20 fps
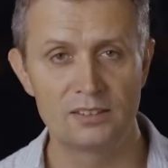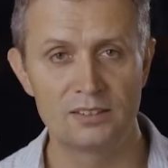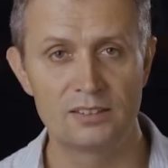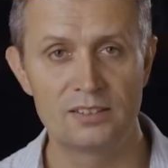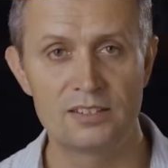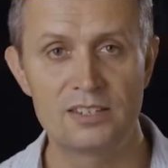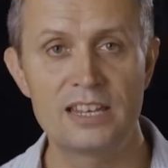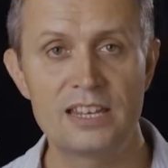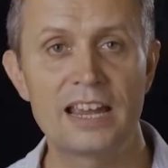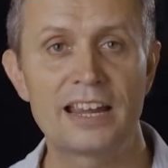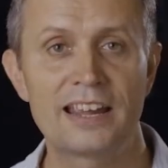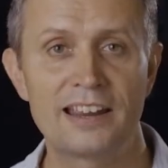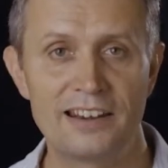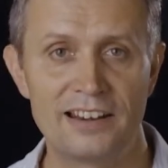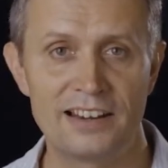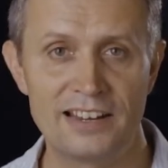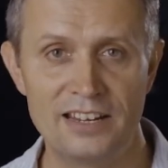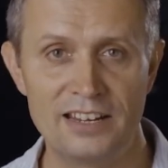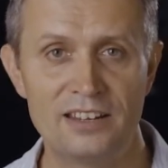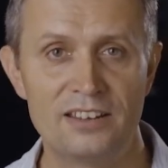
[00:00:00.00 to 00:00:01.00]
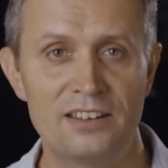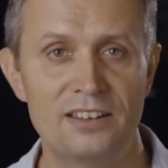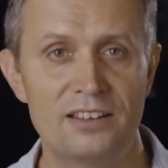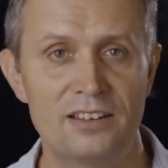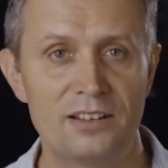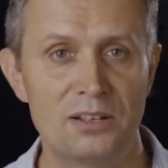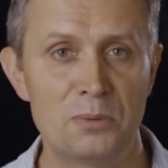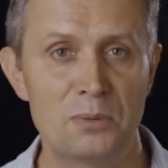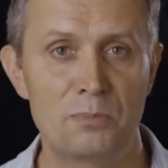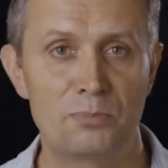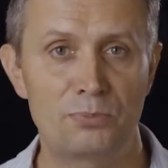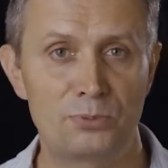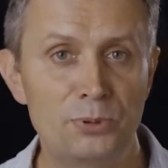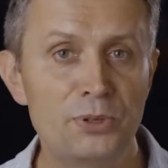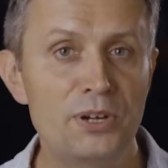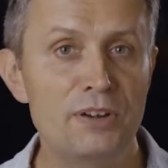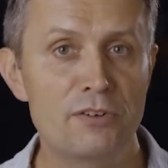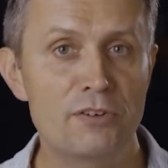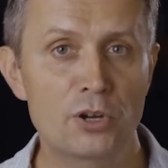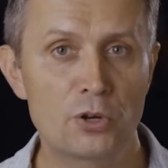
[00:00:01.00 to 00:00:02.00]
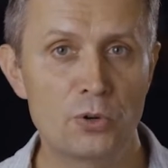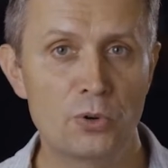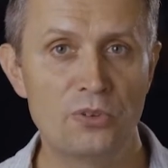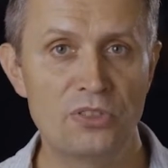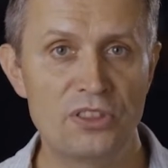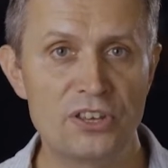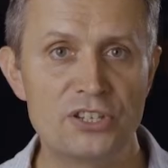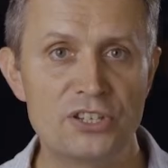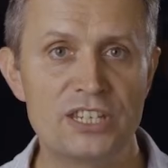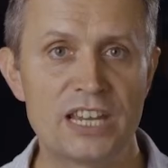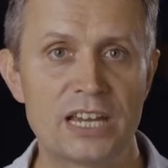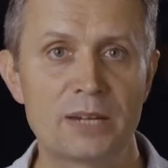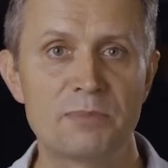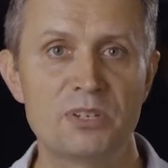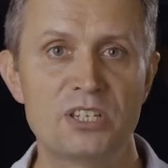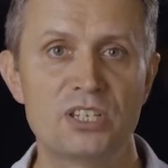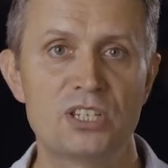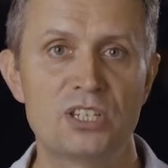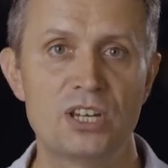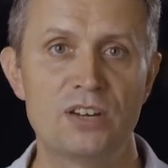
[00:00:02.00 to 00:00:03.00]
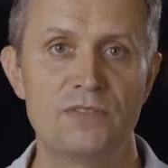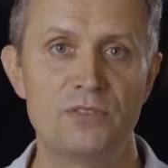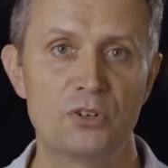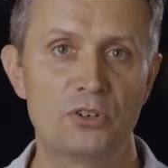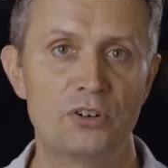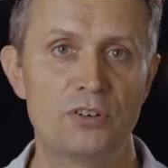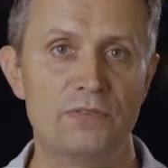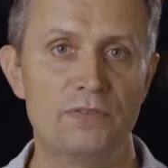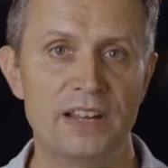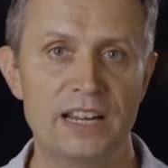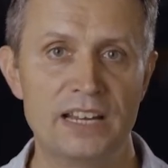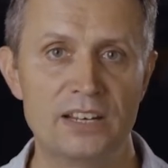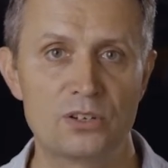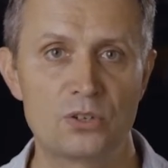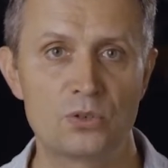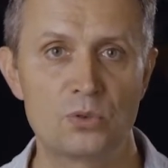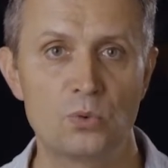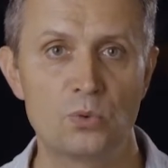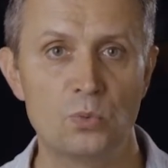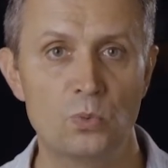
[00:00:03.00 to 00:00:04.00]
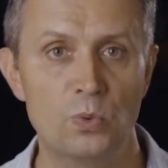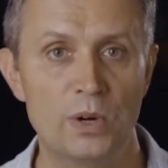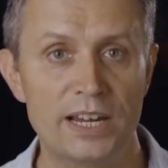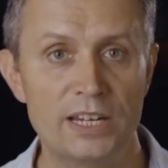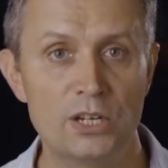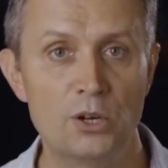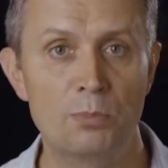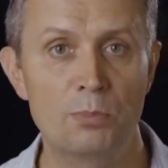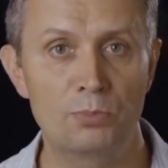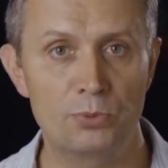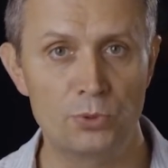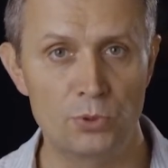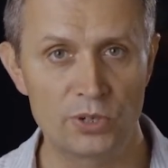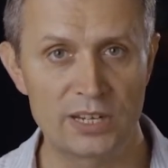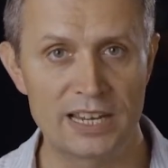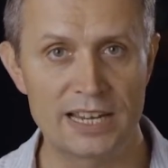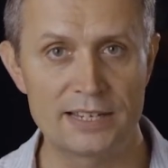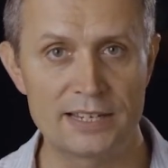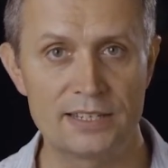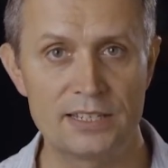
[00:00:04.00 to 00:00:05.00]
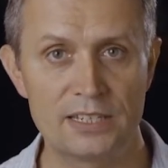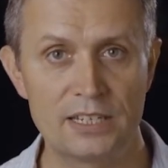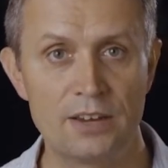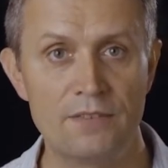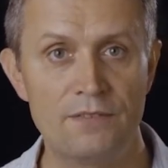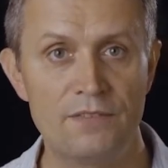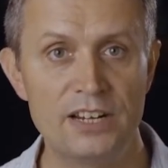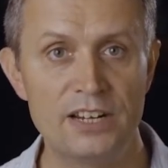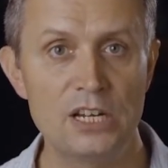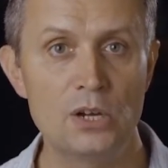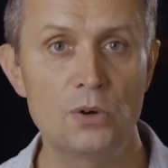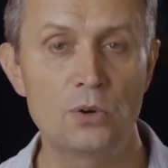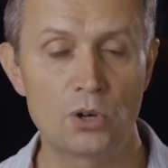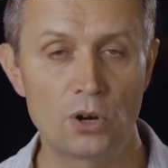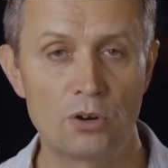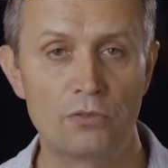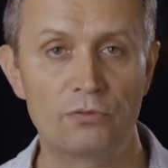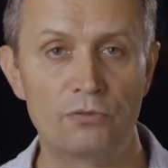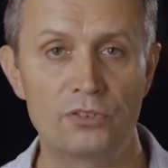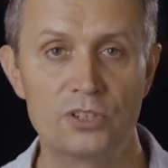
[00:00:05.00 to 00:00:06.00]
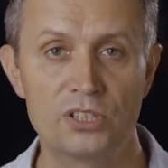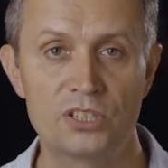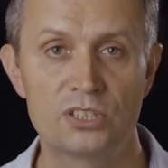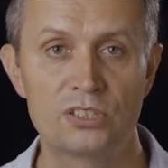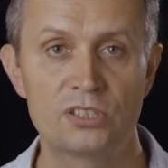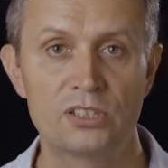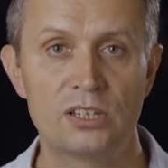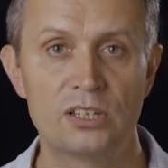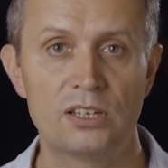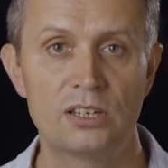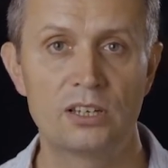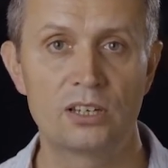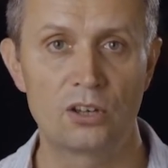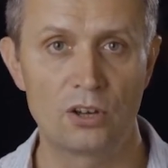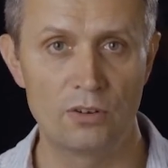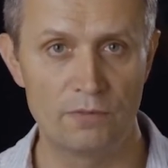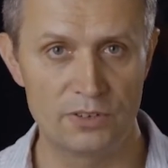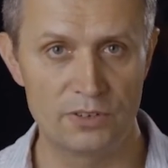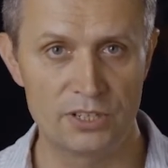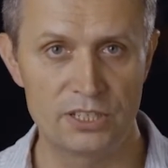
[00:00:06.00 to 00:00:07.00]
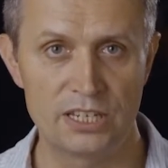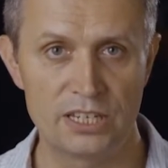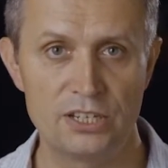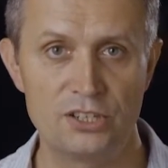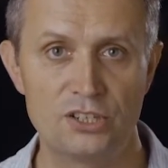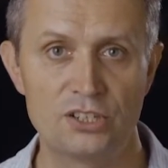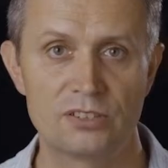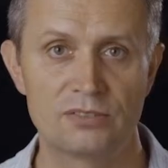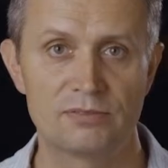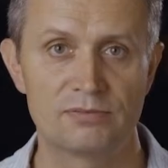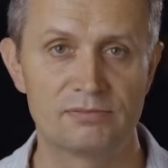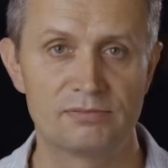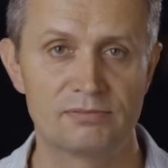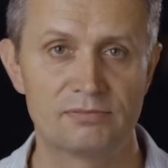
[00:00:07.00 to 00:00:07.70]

Secondly, pre-record the segments of your event where you're broadcasting a video conversation.